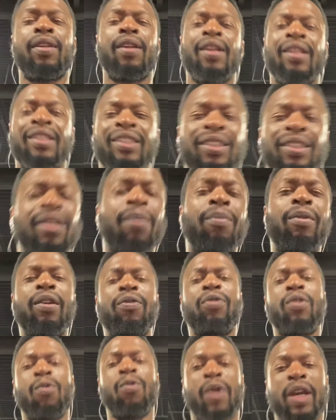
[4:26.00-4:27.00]
Since I'm
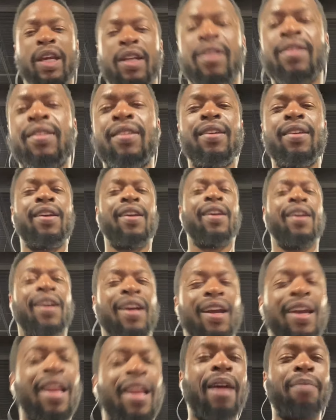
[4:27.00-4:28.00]
lifting weights
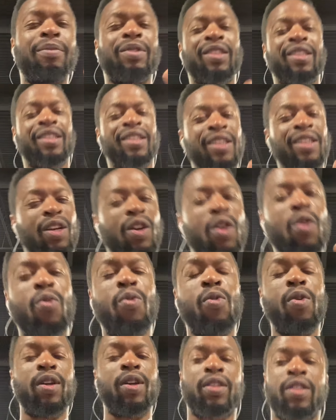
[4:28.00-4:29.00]
and I'm still
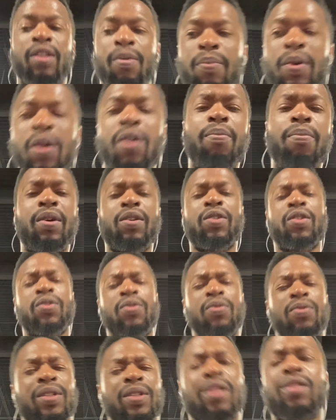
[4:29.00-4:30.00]
want to build
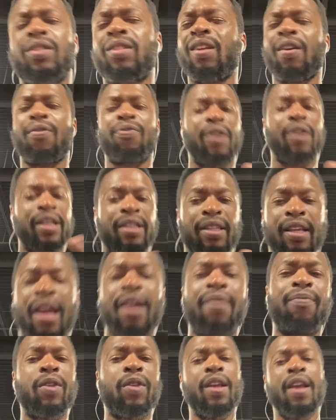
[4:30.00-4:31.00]
muscle and stuff like
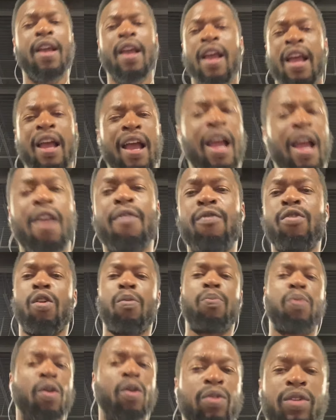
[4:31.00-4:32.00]
that, having on
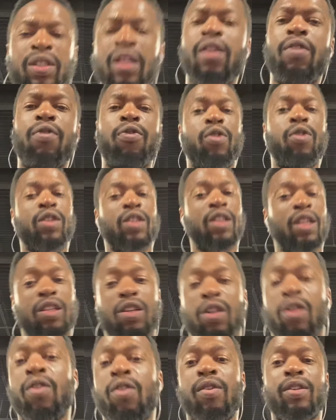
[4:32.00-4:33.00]
protein for such
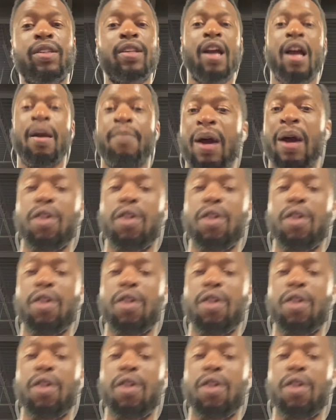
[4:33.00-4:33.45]
a long time, I